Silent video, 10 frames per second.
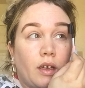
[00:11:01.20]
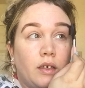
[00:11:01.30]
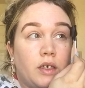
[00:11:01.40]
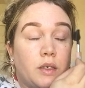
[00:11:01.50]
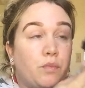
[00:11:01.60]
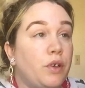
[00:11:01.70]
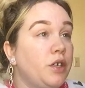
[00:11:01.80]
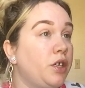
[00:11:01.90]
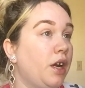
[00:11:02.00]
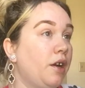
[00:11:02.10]
and just
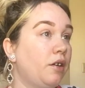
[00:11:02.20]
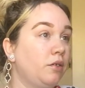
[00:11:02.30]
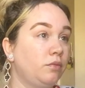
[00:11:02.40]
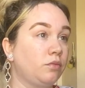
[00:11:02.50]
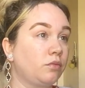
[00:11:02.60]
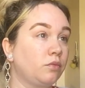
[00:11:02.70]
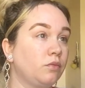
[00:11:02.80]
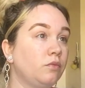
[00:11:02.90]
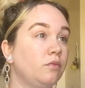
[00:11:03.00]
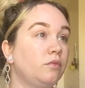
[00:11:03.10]
brush here.
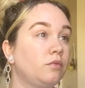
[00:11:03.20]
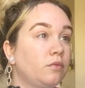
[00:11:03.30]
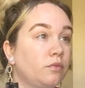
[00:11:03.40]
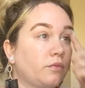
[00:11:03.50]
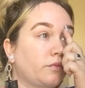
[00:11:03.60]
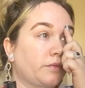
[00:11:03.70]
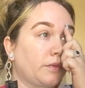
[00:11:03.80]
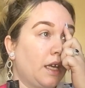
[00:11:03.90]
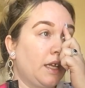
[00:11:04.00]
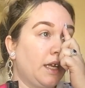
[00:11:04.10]

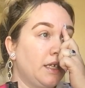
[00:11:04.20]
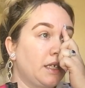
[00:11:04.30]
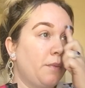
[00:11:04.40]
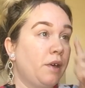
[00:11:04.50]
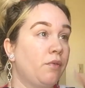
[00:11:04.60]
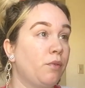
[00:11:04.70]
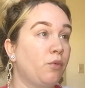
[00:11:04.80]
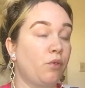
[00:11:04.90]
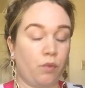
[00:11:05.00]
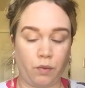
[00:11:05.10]
I think it's coming over
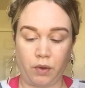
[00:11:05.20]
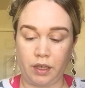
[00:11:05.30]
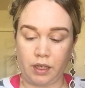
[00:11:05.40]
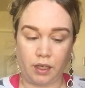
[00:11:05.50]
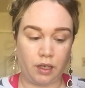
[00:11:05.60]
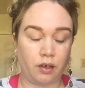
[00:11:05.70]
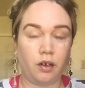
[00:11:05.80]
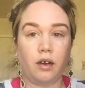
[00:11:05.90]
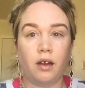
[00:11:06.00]
more one way than the other.